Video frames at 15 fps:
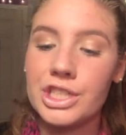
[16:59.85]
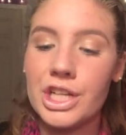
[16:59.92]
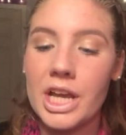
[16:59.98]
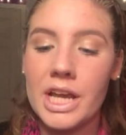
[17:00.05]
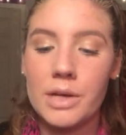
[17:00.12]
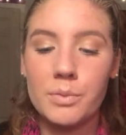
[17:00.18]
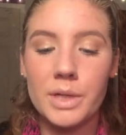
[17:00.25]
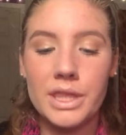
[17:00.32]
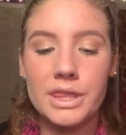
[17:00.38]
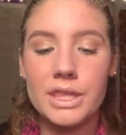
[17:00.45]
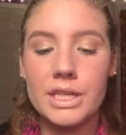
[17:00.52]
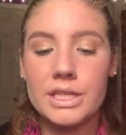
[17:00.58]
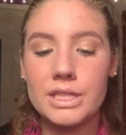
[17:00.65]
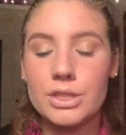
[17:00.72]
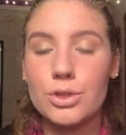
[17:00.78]
shade with
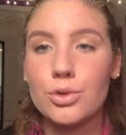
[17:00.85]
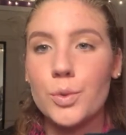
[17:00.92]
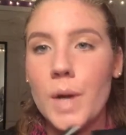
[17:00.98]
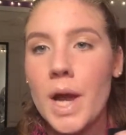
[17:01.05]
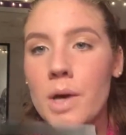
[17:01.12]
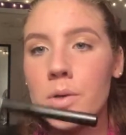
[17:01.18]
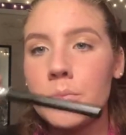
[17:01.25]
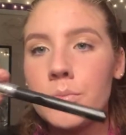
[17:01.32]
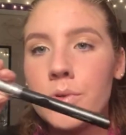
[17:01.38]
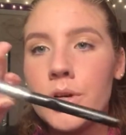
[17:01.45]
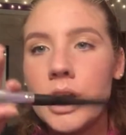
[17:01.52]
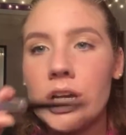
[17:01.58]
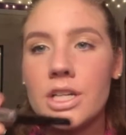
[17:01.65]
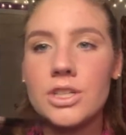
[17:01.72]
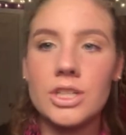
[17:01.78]
this crown
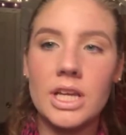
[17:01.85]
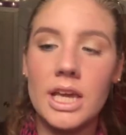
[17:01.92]
brush,